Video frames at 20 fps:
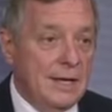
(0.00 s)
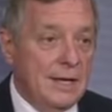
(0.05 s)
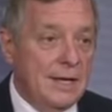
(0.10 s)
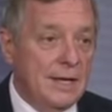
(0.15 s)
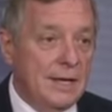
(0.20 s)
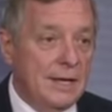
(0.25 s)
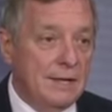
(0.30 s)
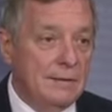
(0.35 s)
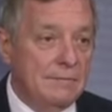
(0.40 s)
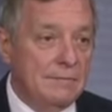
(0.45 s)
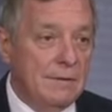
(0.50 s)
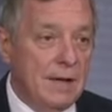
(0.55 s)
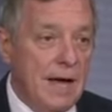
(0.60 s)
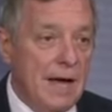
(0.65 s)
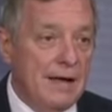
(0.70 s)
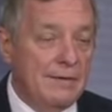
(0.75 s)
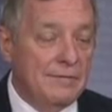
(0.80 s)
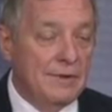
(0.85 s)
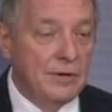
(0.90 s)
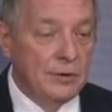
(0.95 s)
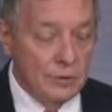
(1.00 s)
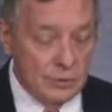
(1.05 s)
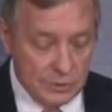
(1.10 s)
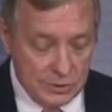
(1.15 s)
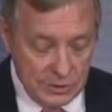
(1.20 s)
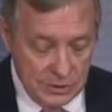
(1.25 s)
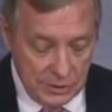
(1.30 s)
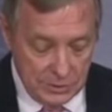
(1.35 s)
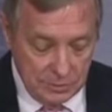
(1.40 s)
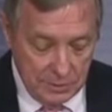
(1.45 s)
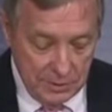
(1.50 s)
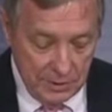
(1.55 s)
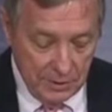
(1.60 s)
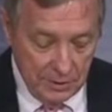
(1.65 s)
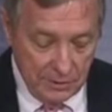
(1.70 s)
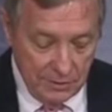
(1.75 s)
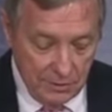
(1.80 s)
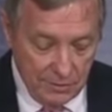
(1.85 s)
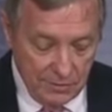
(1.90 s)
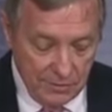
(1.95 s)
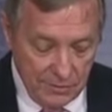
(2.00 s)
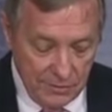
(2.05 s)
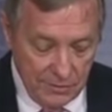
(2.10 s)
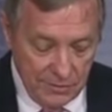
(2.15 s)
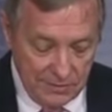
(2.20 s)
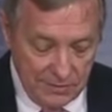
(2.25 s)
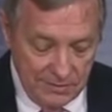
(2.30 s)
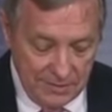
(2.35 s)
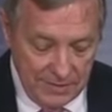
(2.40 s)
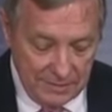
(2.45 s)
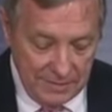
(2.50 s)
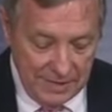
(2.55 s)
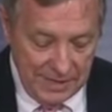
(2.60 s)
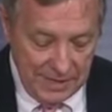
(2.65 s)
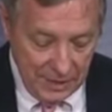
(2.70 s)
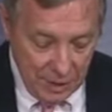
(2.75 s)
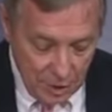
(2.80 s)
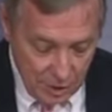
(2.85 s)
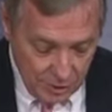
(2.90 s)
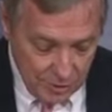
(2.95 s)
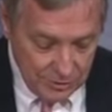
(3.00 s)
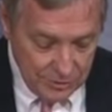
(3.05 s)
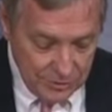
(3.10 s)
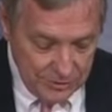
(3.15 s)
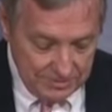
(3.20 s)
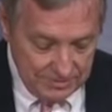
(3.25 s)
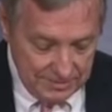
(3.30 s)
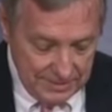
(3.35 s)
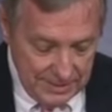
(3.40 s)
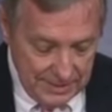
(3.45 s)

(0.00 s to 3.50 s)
Uh, I've introduced this bill over uh, many years.